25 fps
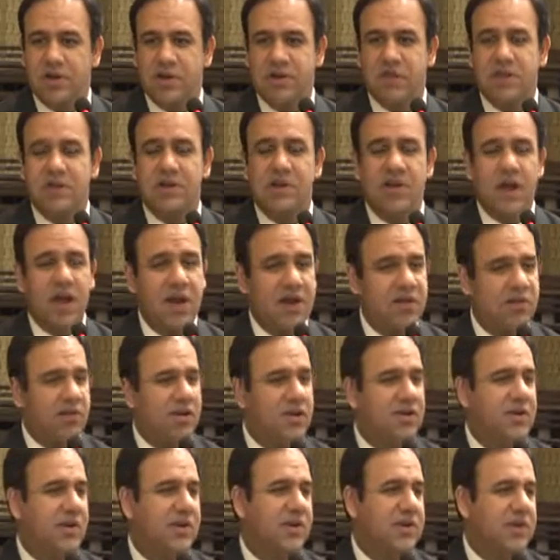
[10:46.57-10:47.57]
The entire
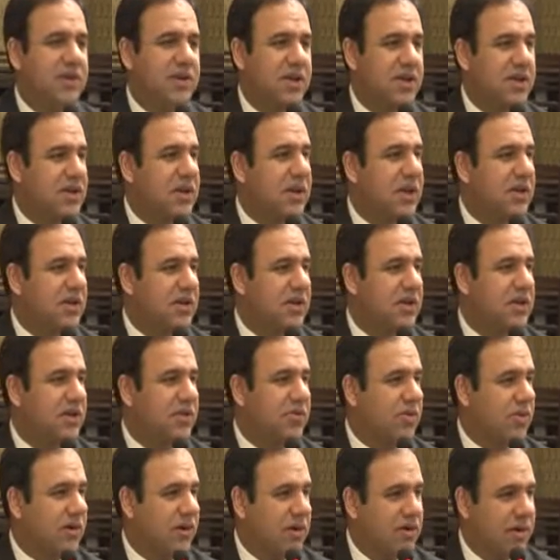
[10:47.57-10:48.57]
transaction actually has an
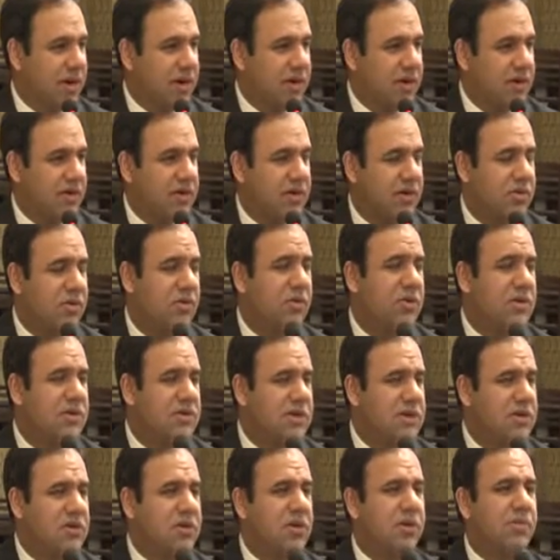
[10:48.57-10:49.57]
electronic record. It took
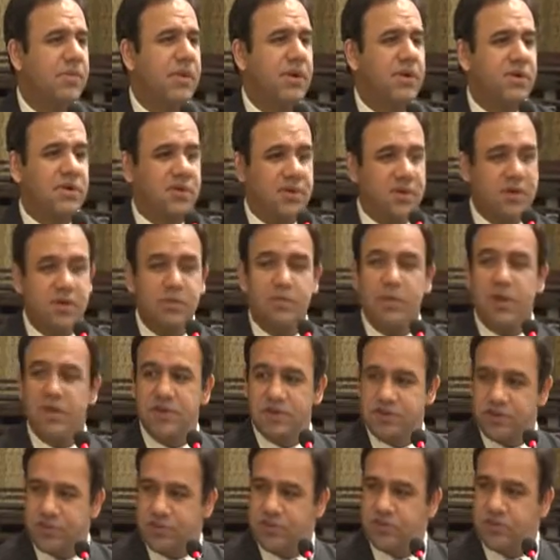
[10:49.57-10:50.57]
us literally about 3
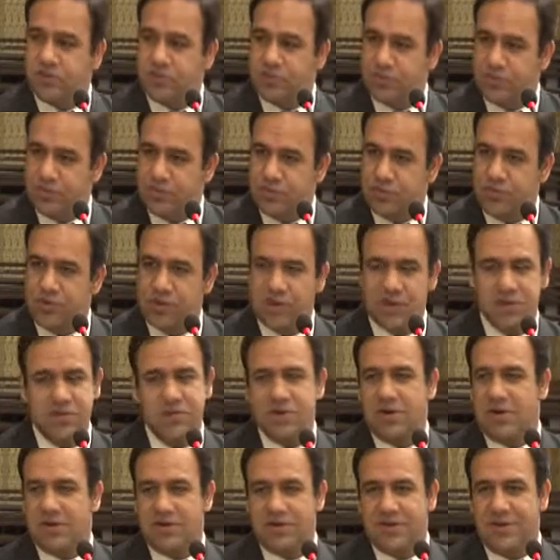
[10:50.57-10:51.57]
months to do.
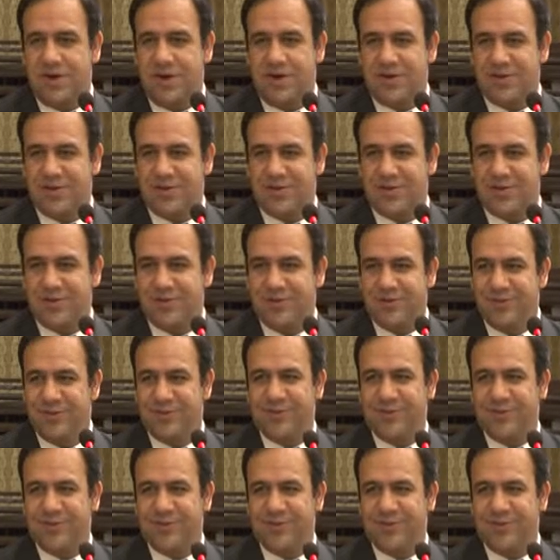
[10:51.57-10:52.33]
It's not hard to do.